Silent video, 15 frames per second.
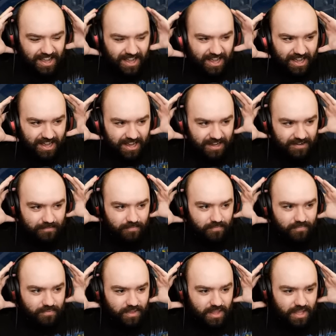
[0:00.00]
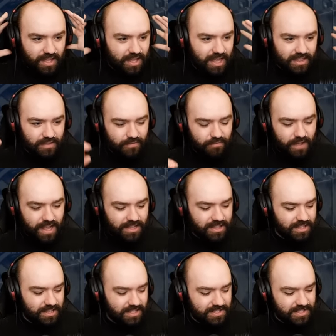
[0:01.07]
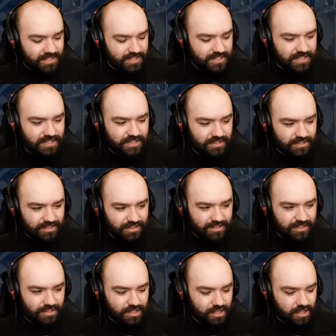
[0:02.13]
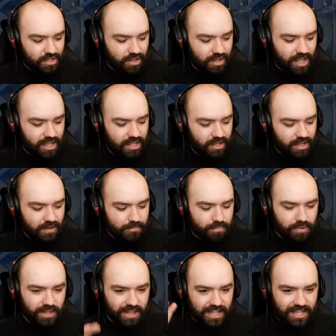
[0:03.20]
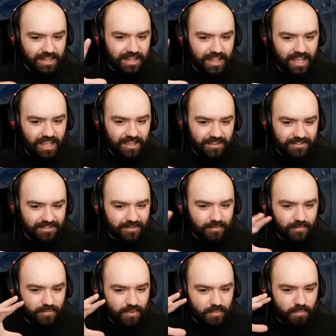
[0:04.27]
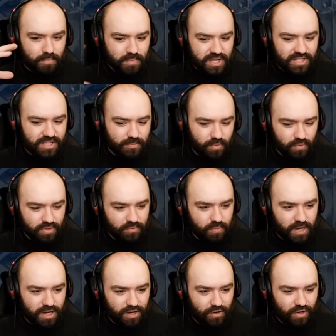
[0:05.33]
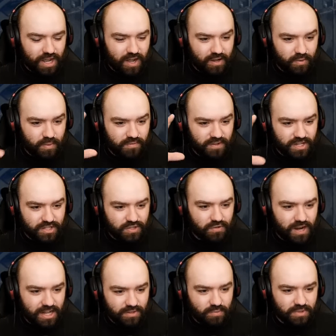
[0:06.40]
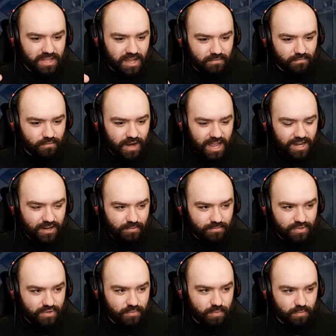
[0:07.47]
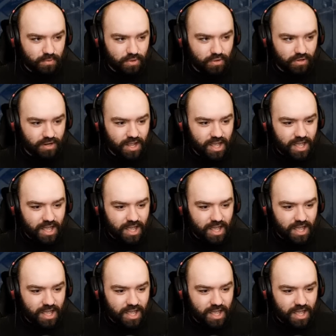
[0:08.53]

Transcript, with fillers: Um, and the fact that this is like completely missable depending on how you even interact with that random super mutant